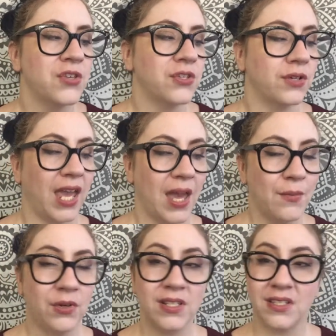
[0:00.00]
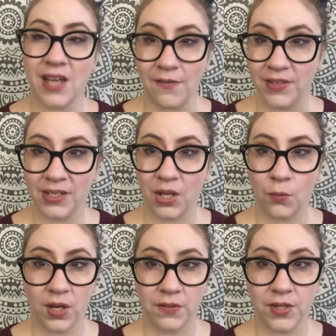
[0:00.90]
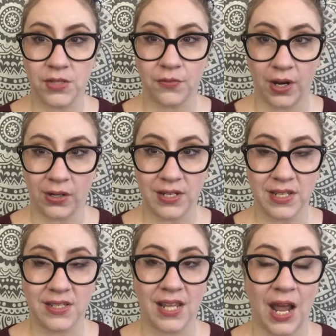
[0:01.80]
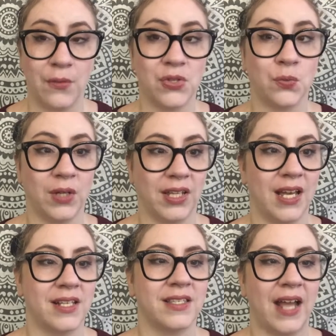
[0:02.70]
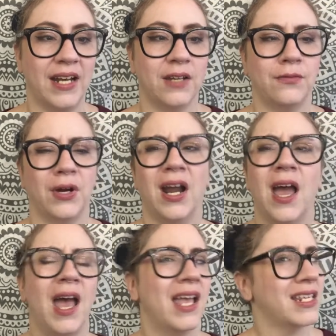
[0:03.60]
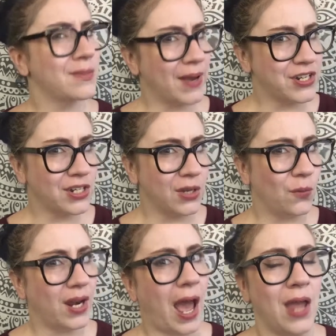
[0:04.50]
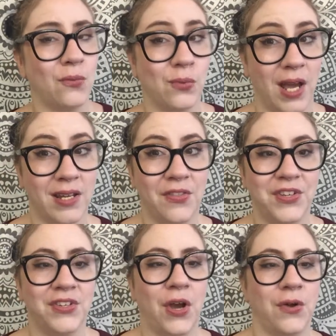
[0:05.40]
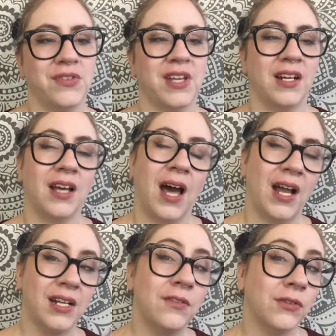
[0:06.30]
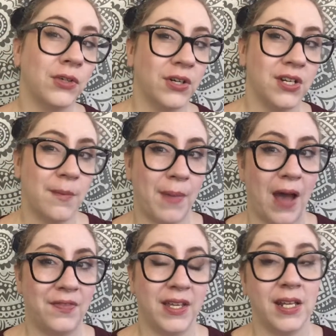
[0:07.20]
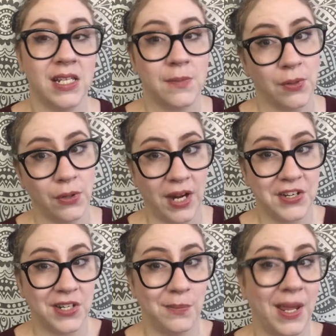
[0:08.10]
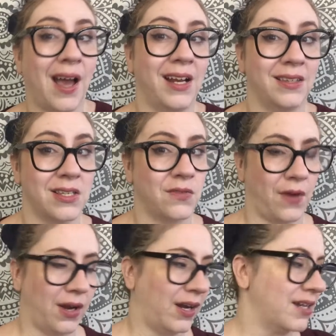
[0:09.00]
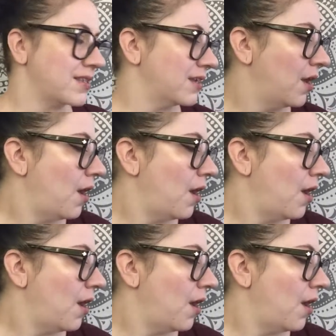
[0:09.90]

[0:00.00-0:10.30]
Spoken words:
So Camel is definitely one of those fragrances that I was really excited for, especially when I read the notes and kind of learned about the inspiration behind this fragrance.